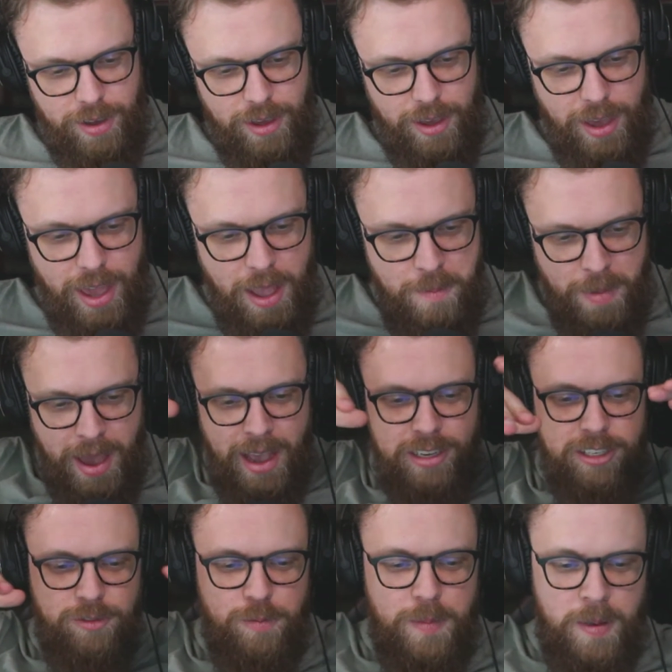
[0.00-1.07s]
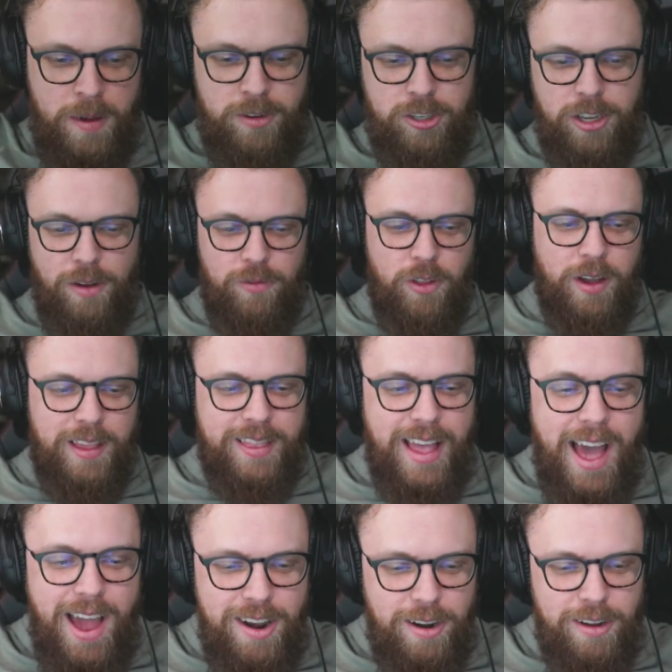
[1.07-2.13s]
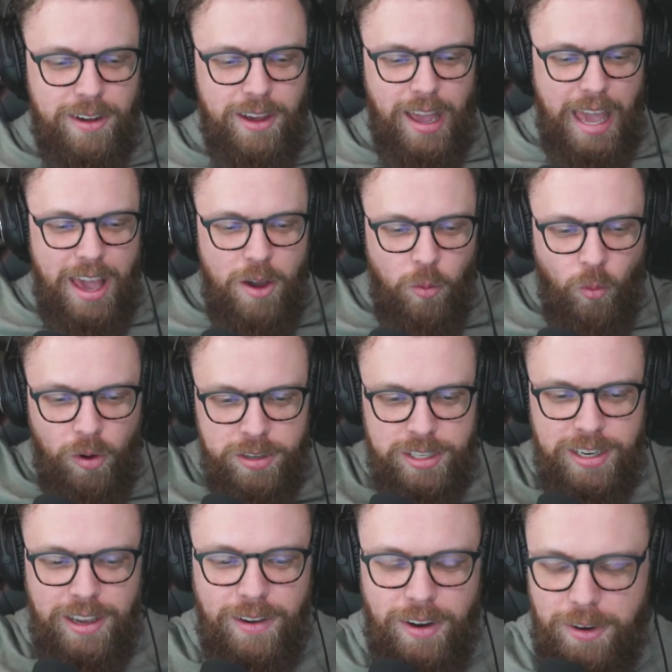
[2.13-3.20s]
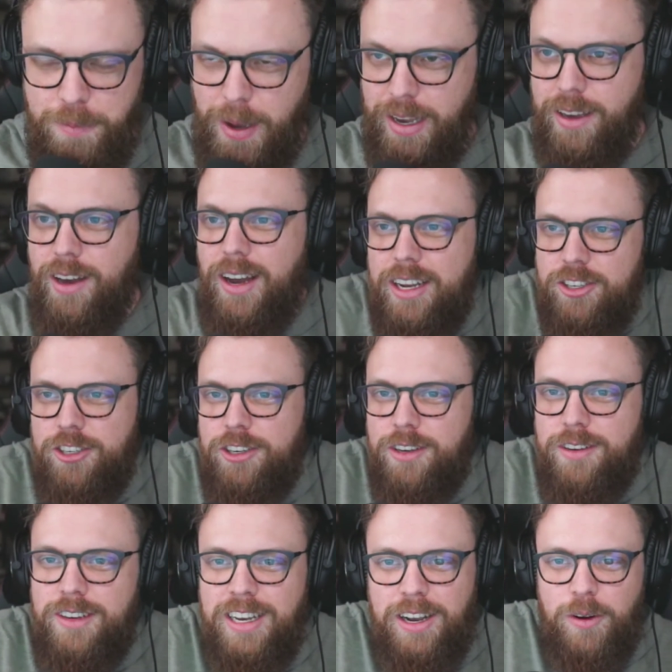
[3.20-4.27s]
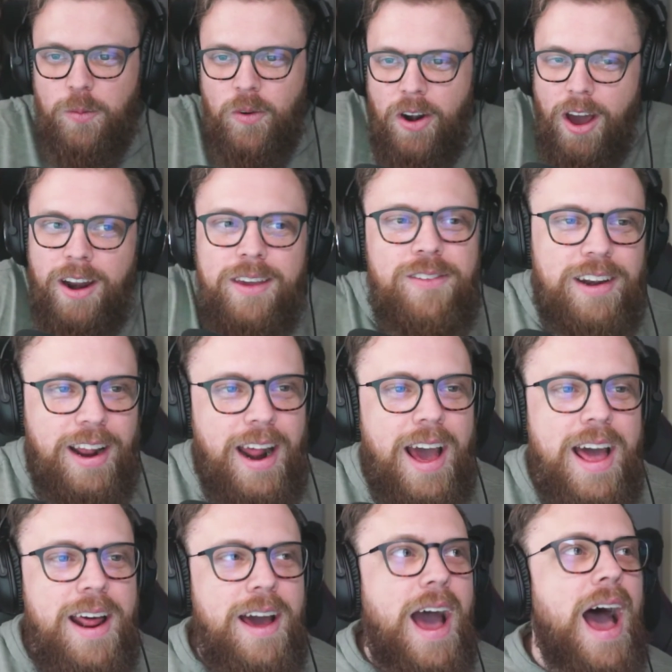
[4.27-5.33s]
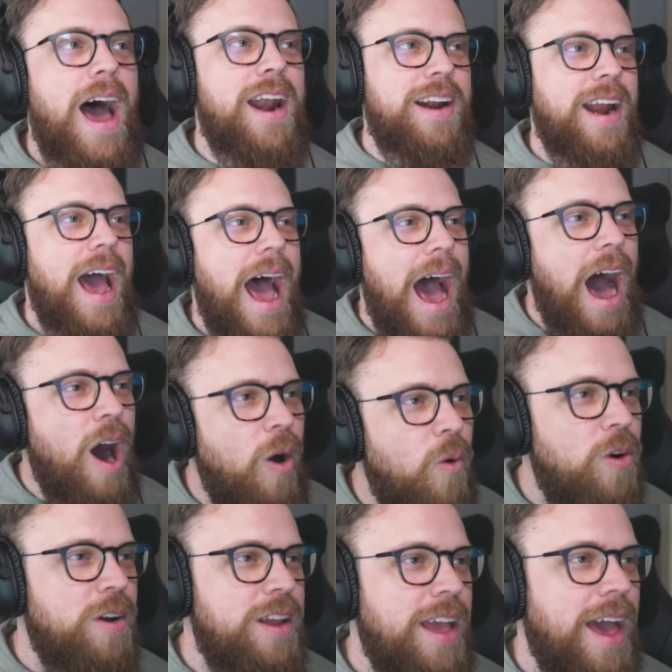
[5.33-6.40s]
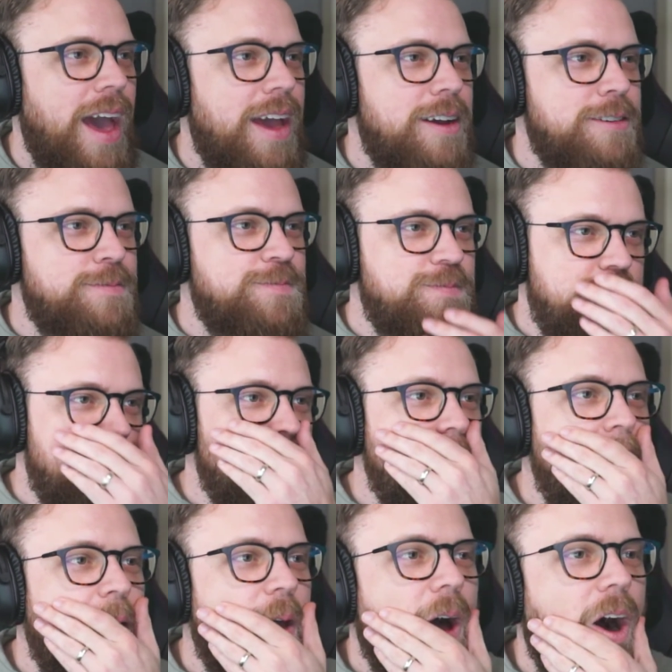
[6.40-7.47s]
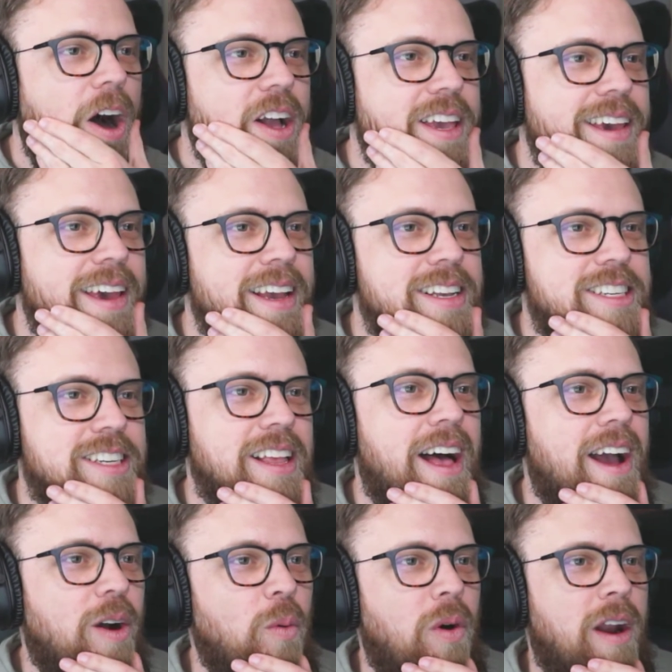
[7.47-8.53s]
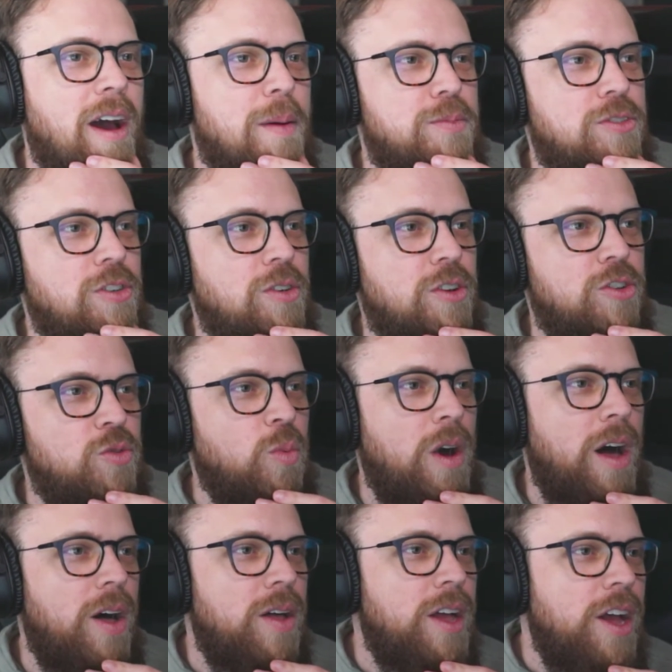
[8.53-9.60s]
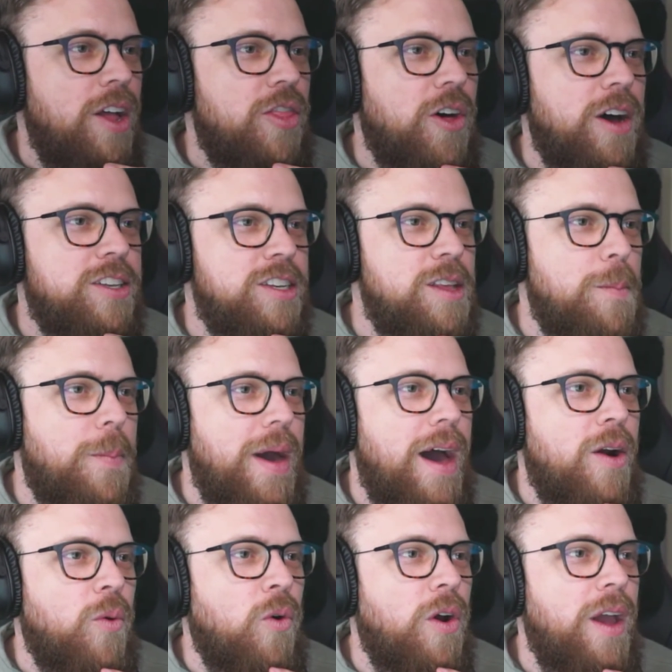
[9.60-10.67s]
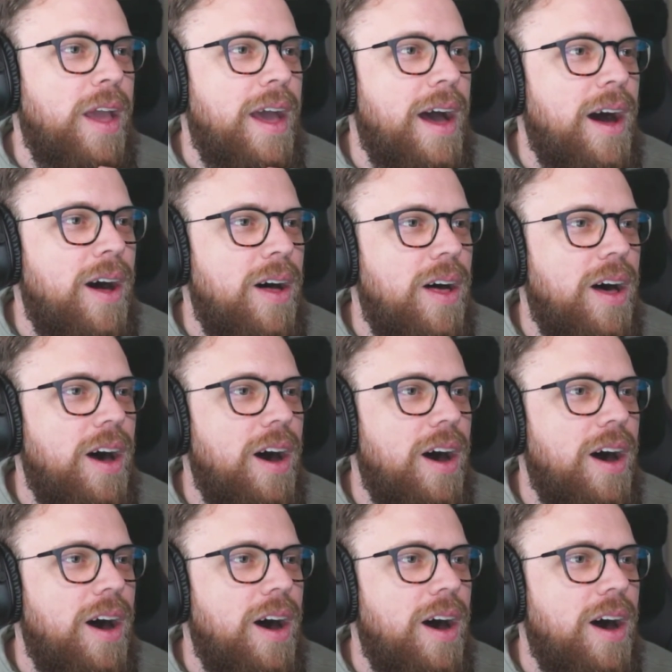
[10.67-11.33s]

a massive amount of stuff. Look at that. It wasn't, oh my gosh. We're not even at an hour yet. Oh, Kingslayer, what up, dude, as well? Thoughts on the Battle Royale